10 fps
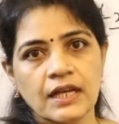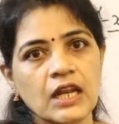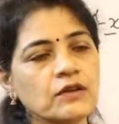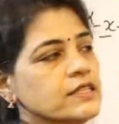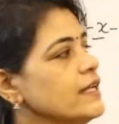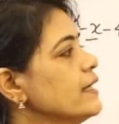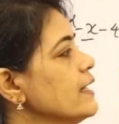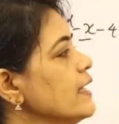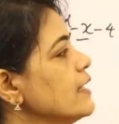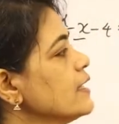Now children,
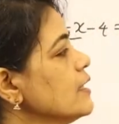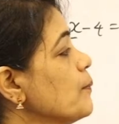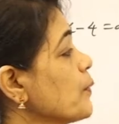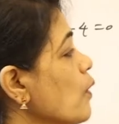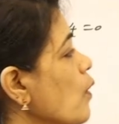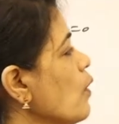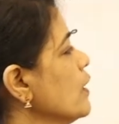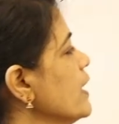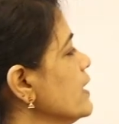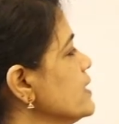here the
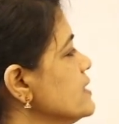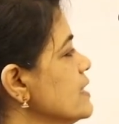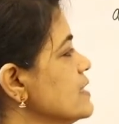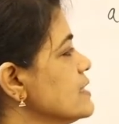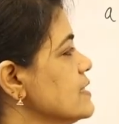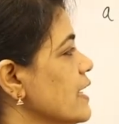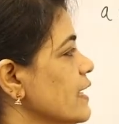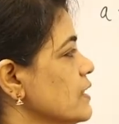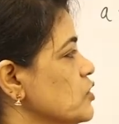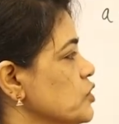product is
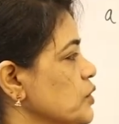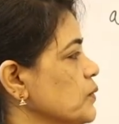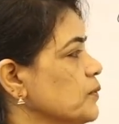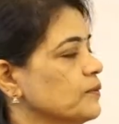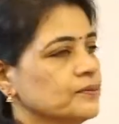negative.